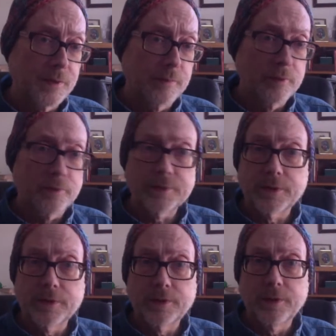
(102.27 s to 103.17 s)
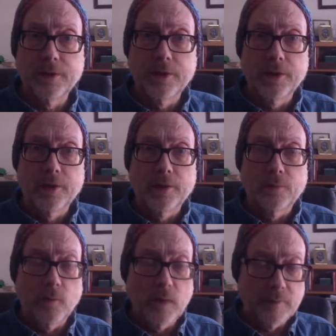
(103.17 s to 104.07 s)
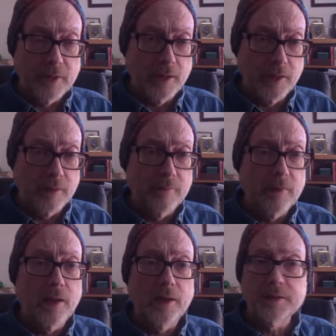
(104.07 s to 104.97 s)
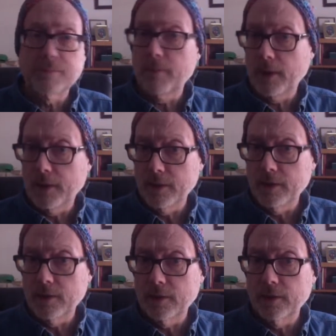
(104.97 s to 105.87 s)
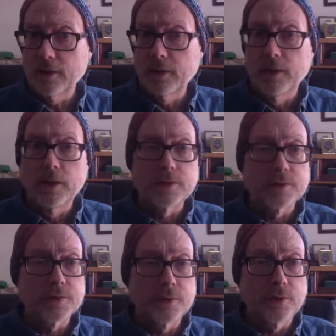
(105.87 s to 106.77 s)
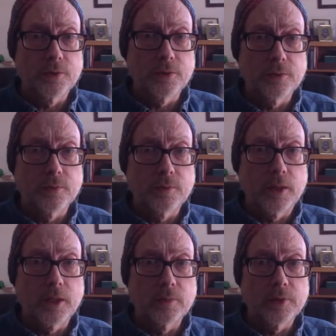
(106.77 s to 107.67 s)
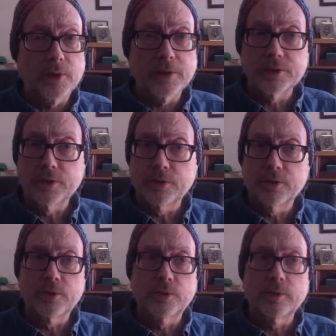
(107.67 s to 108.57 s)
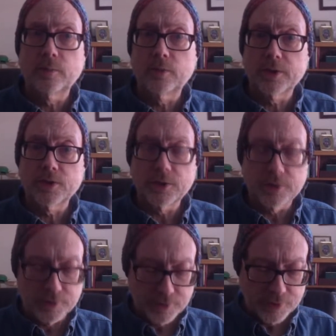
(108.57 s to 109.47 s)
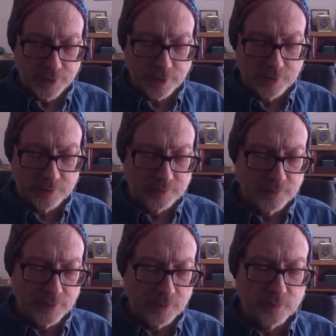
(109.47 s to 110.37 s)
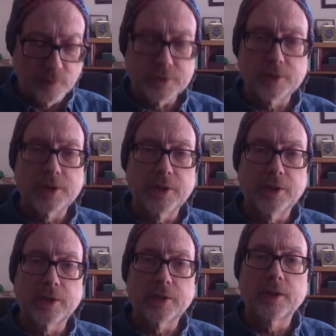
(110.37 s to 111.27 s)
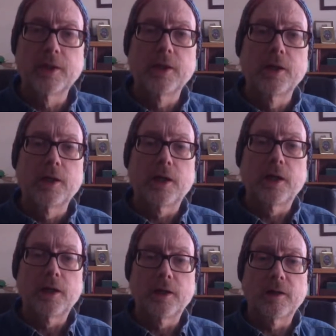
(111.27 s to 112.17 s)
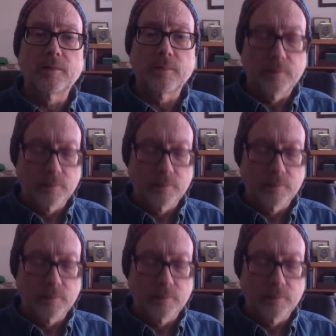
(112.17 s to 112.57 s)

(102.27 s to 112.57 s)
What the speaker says: built-in webcam and mic. So I would like to know your impressions of what you're getting. I